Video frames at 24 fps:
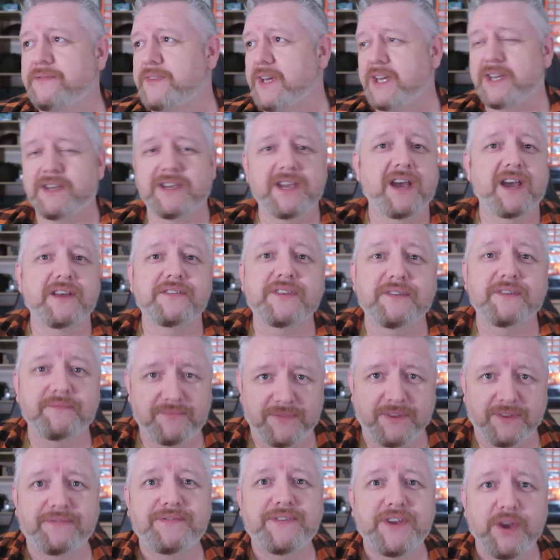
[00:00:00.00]
the, uh, the,
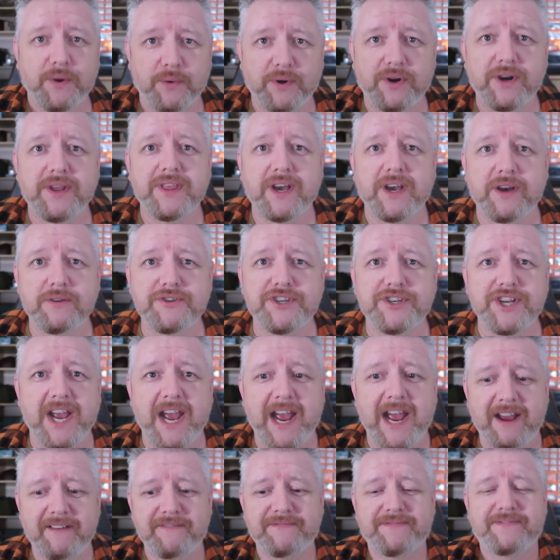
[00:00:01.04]
the fewer of those you
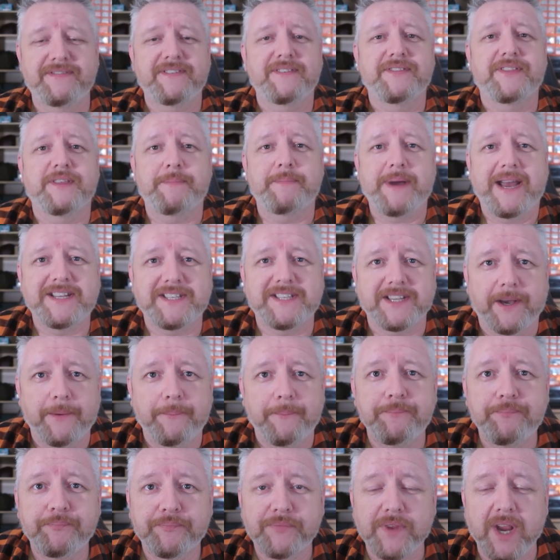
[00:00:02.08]
have, the better.
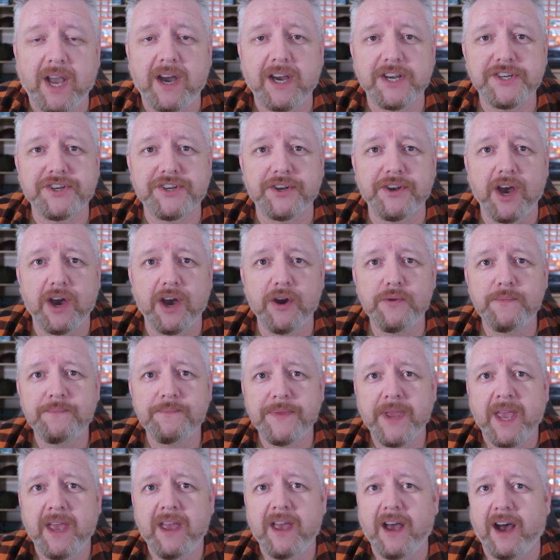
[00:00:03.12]
I should know.
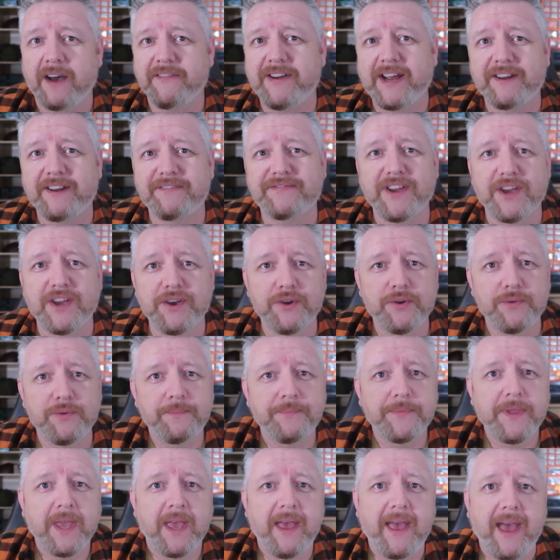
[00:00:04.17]
I've had a
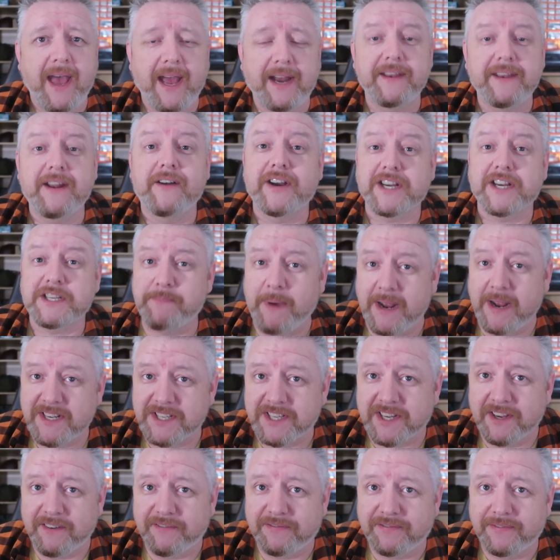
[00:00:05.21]
few, and they're
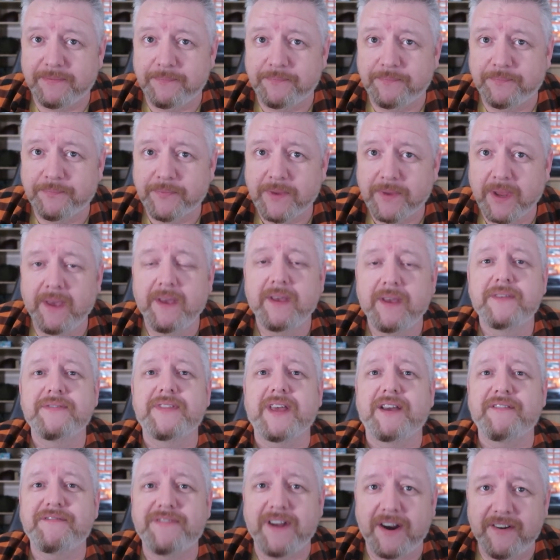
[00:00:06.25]
expensive.
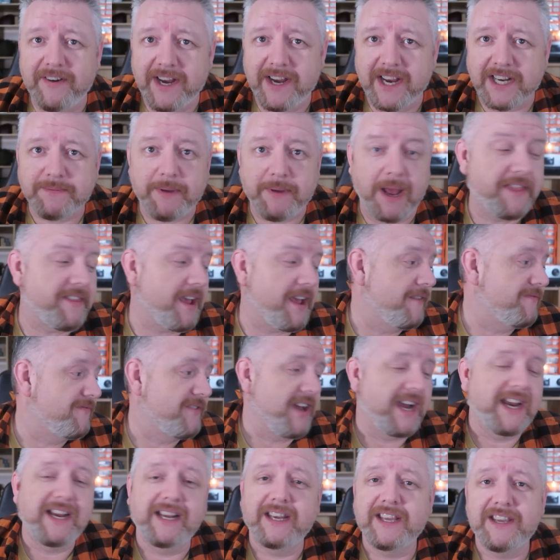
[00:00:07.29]
They're very expensive.
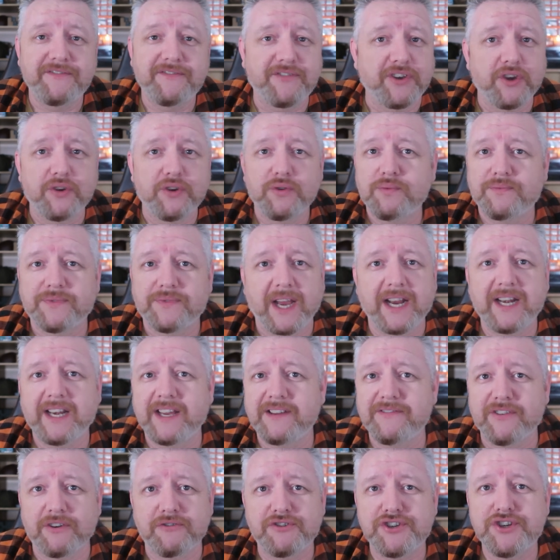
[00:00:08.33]
They, leave you they
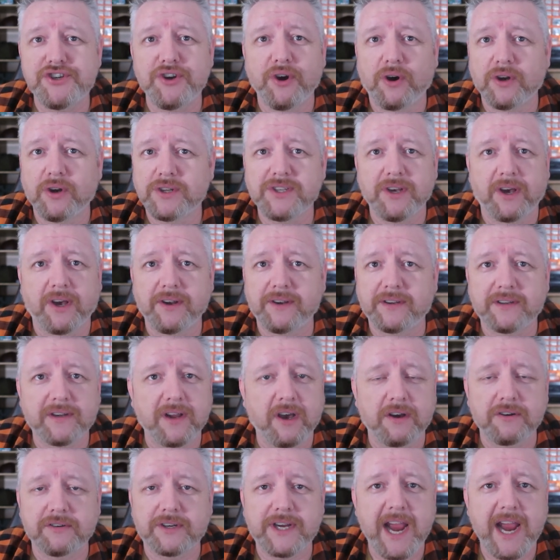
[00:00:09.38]
leave you short on
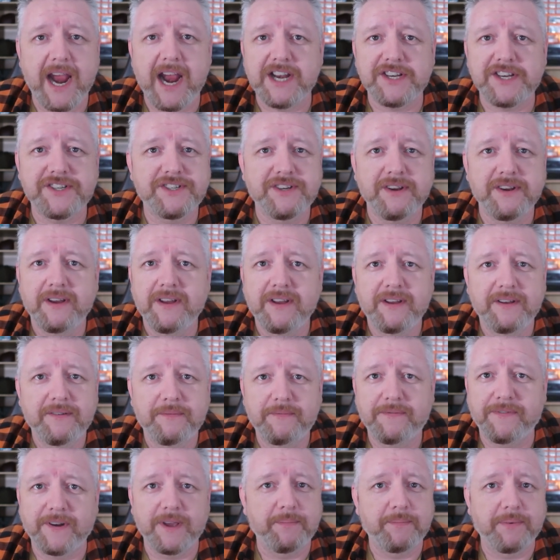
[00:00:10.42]
on cash,
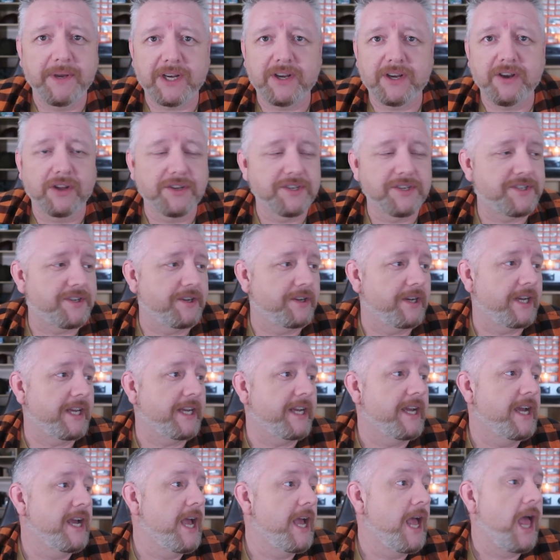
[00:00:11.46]
flipping
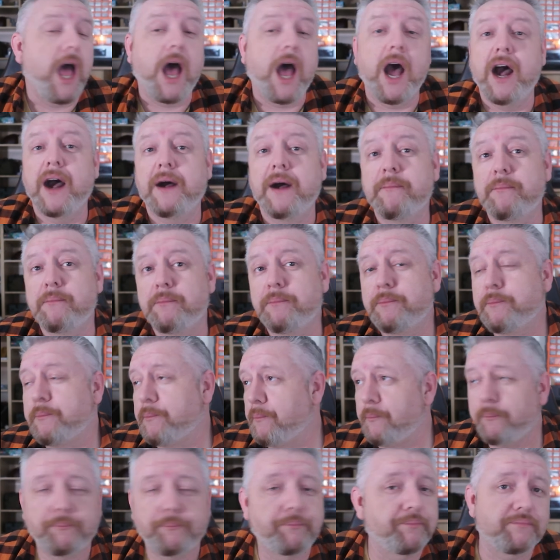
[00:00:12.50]
constantly. Um,
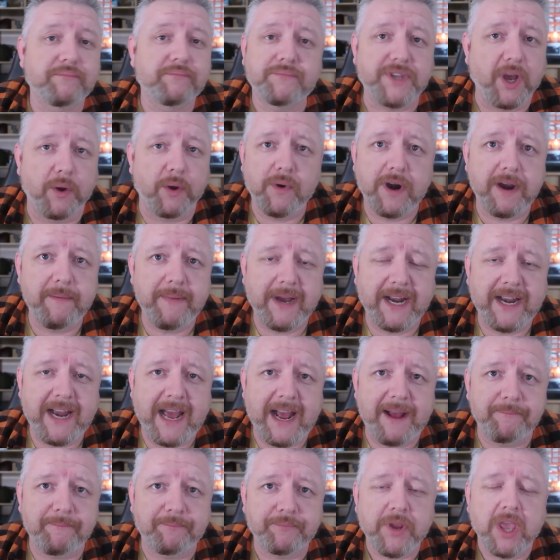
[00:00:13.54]
don't worry about
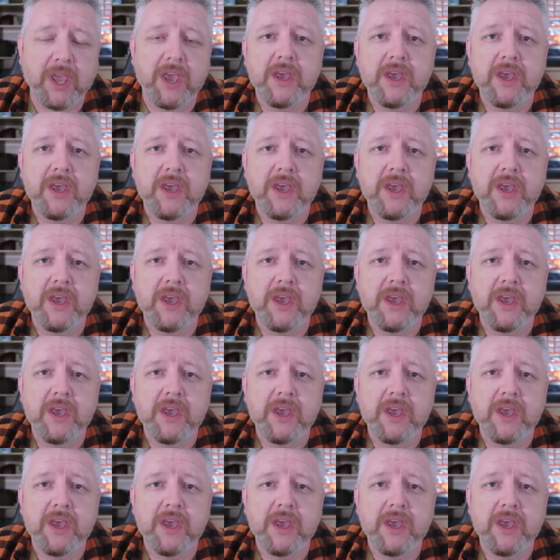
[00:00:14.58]
that.